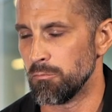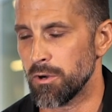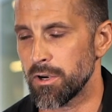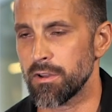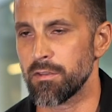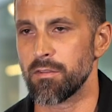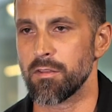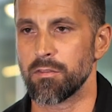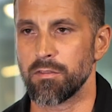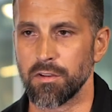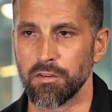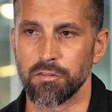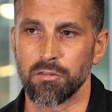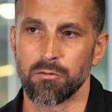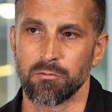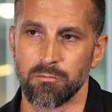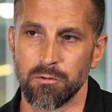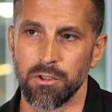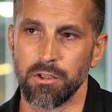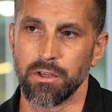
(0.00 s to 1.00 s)
One of the
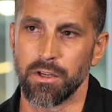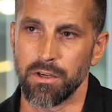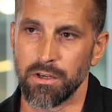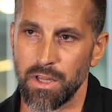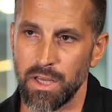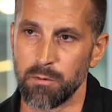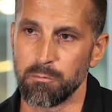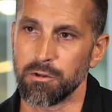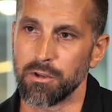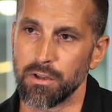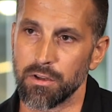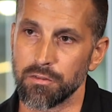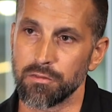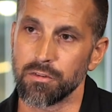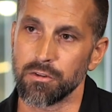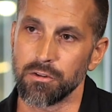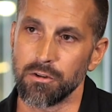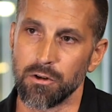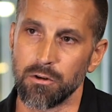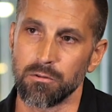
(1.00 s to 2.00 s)
things that really enabled
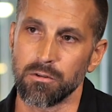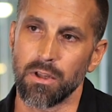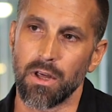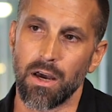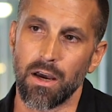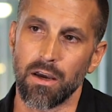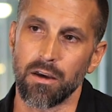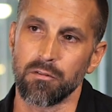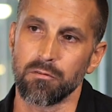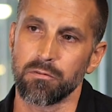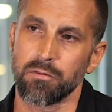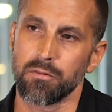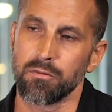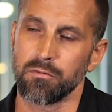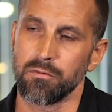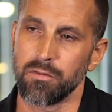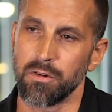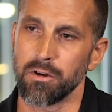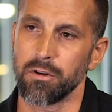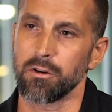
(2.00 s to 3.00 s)
us to go live
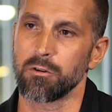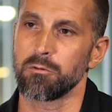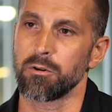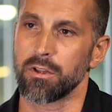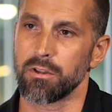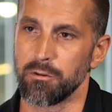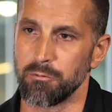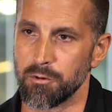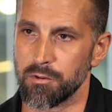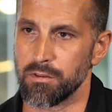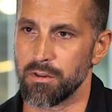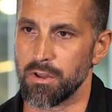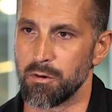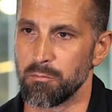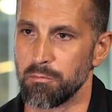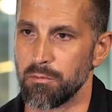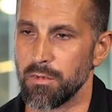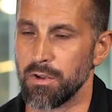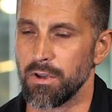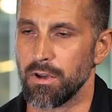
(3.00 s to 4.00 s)
very quickly with
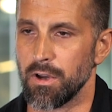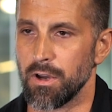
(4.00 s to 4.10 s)
them